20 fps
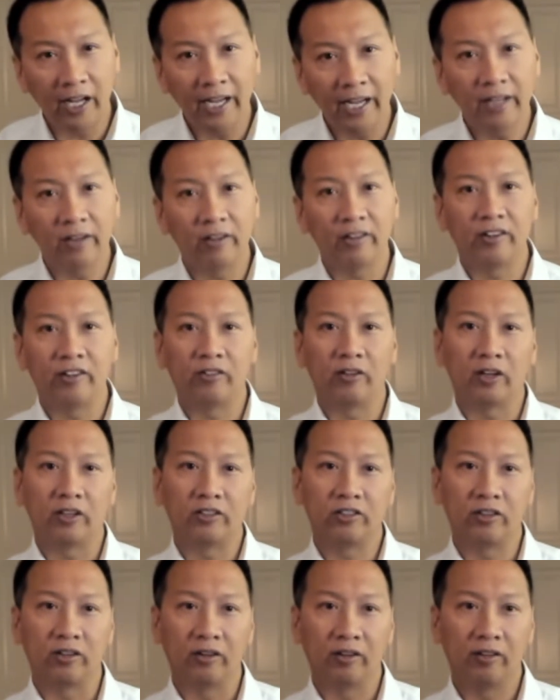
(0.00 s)

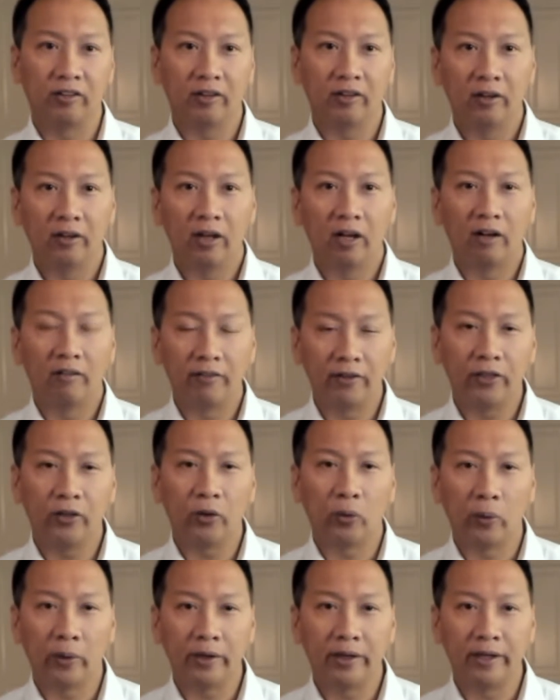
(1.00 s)
structures of
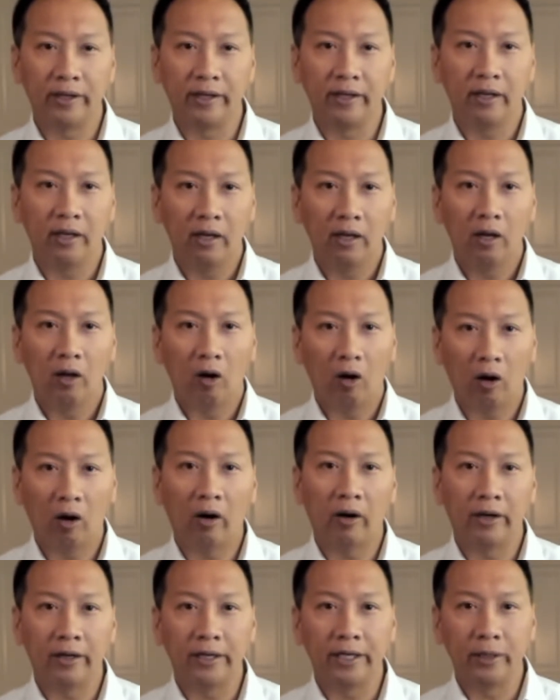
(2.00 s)
authority
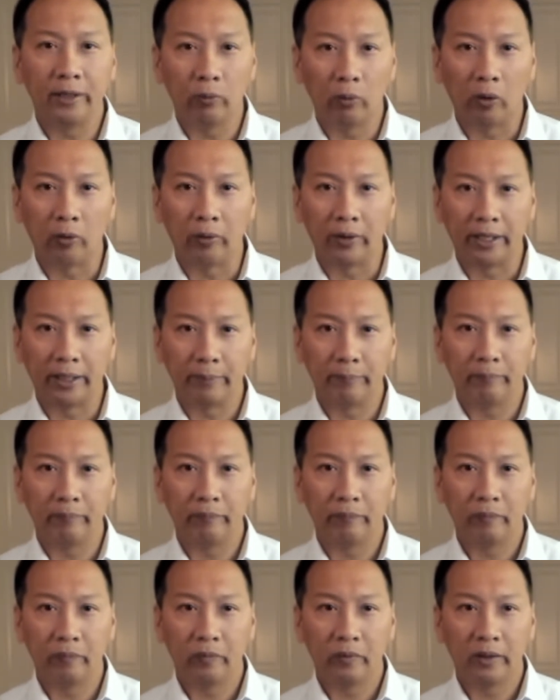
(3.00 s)
are eroding.
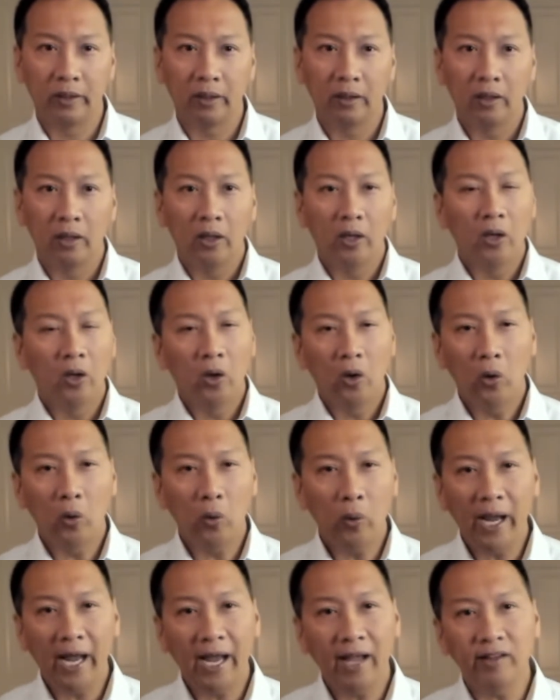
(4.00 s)
Who
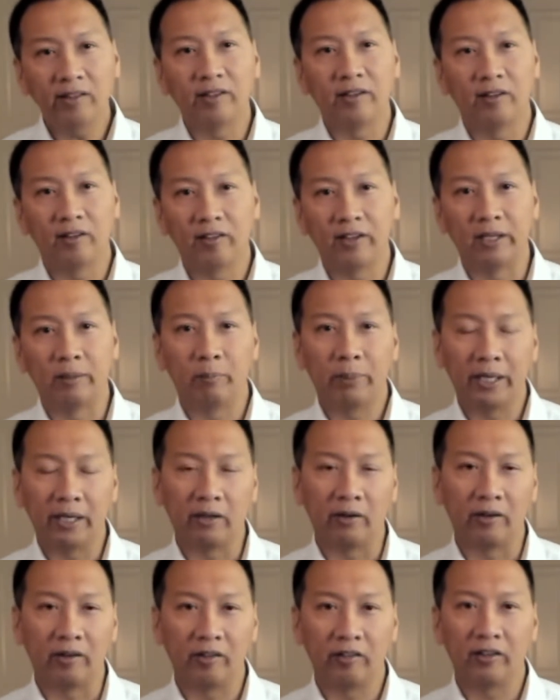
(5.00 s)
hasn't seen
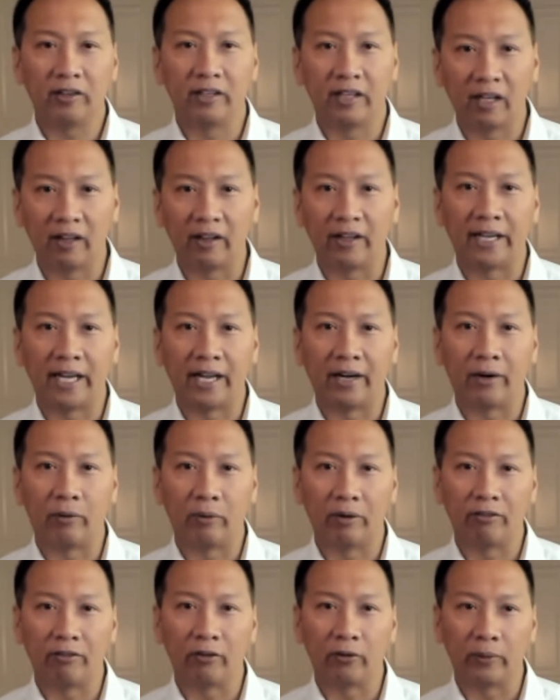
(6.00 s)
parents yelling at a
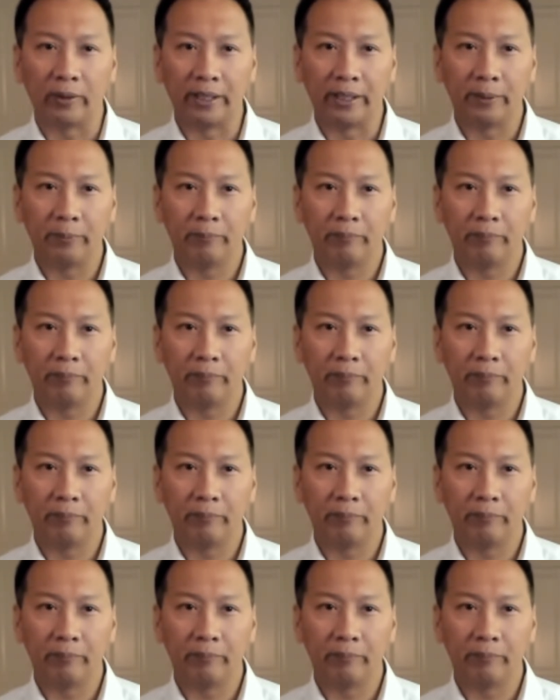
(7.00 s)
referee?